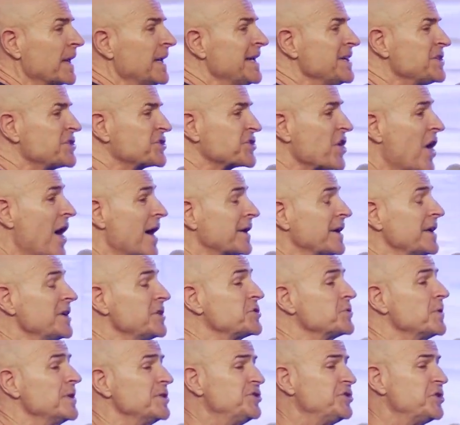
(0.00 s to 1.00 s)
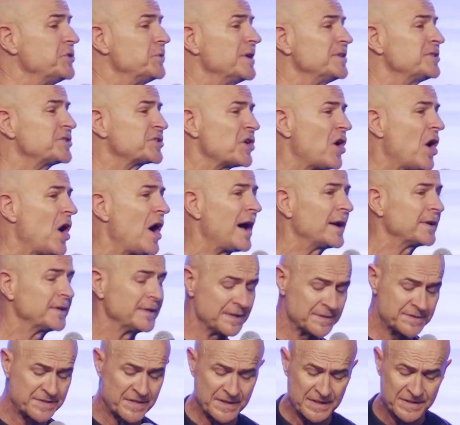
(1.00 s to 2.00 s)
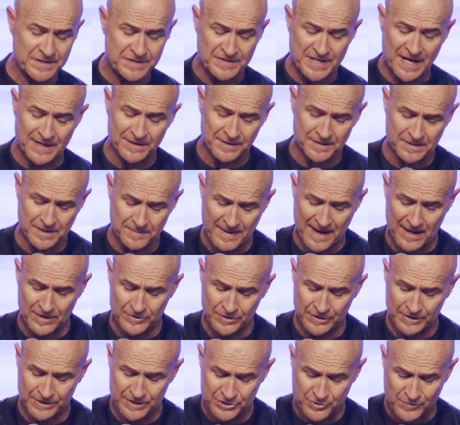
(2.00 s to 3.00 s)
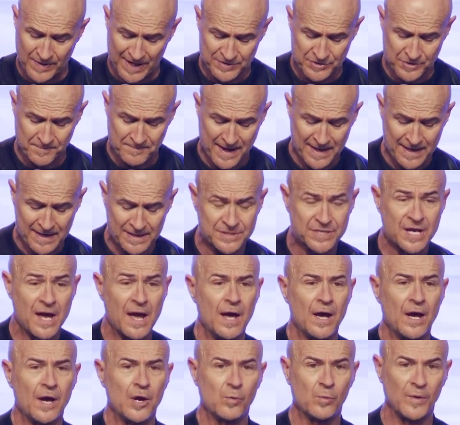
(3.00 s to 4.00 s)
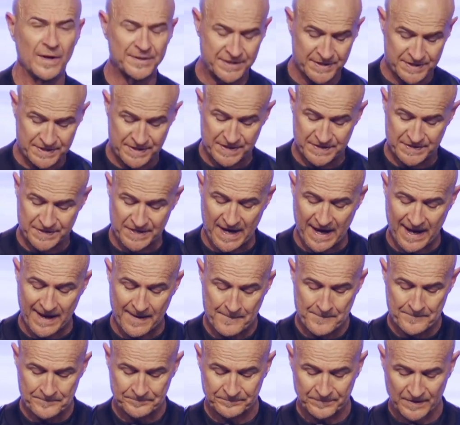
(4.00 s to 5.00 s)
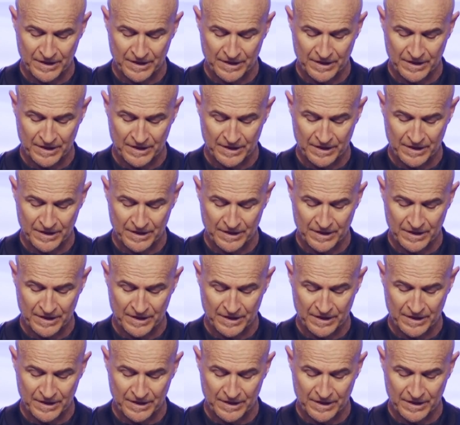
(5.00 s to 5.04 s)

he's talking to a Jewish audience, and he's telling them how good his resume is. What does he say?